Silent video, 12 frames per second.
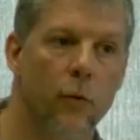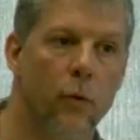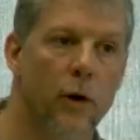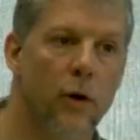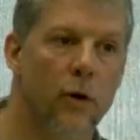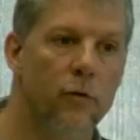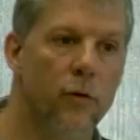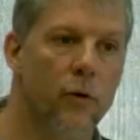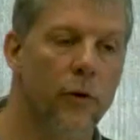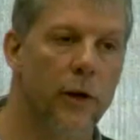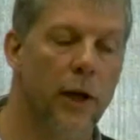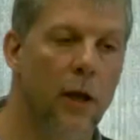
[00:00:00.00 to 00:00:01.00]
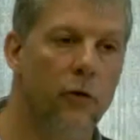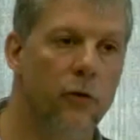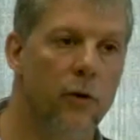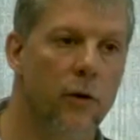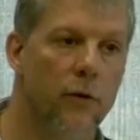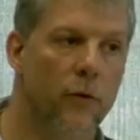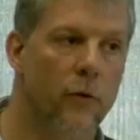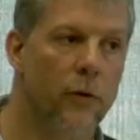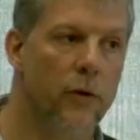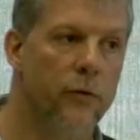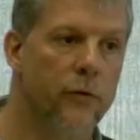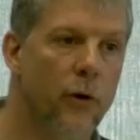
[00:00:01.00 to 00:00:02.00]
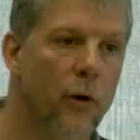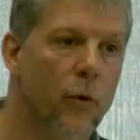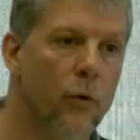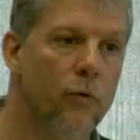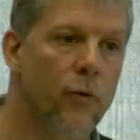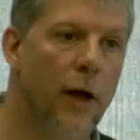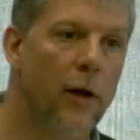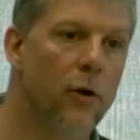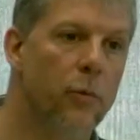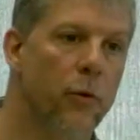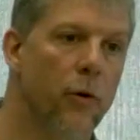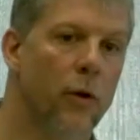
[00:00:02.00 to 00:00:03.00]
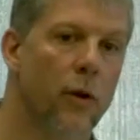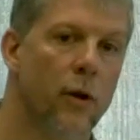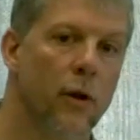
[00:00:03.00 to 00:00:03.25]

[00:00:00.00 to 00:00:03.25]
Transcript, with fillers: aware of your location is only so valuable.